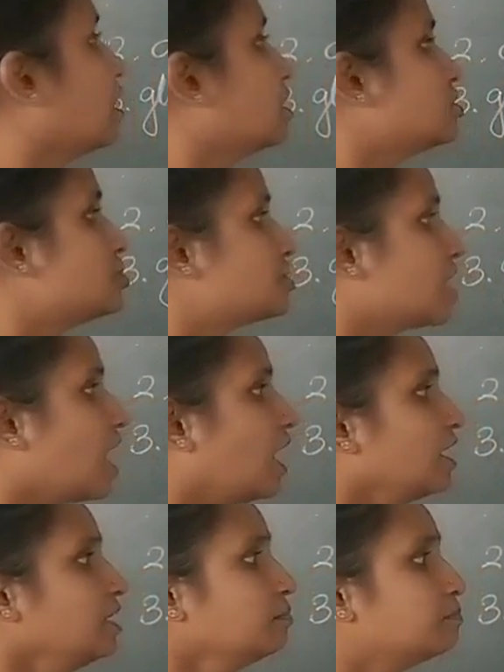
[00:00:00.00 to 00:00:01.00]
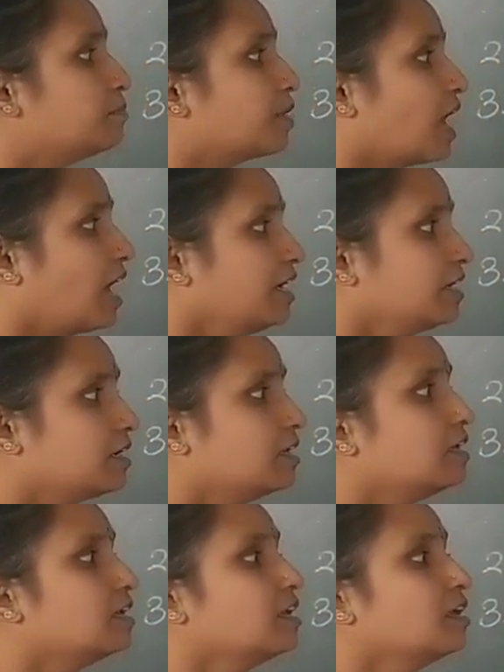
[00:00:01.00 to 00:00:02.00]
shine
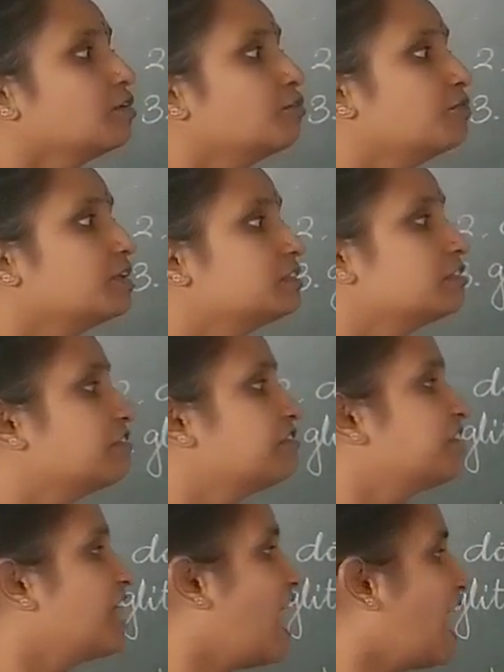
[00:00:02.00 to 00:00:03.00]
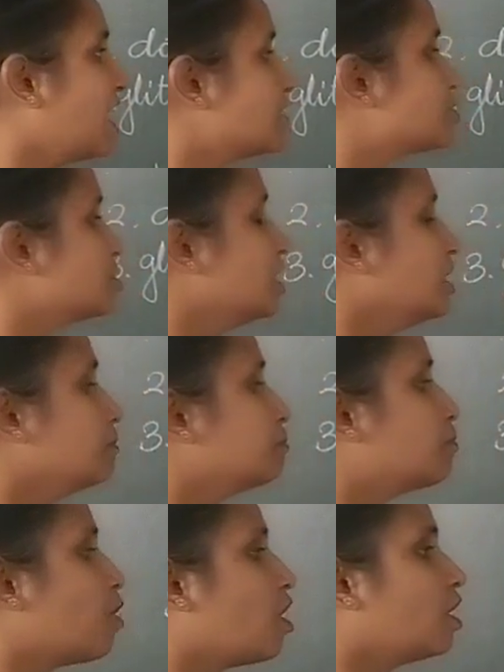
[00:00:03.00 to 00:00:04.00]
brightly with flashing
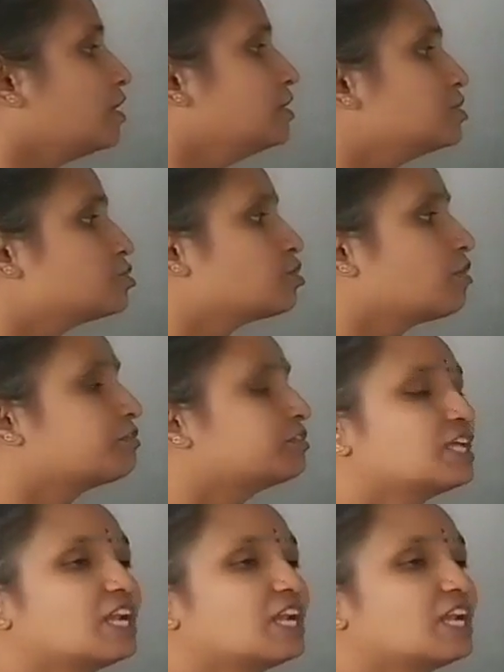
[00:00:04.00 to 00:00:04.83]
points of the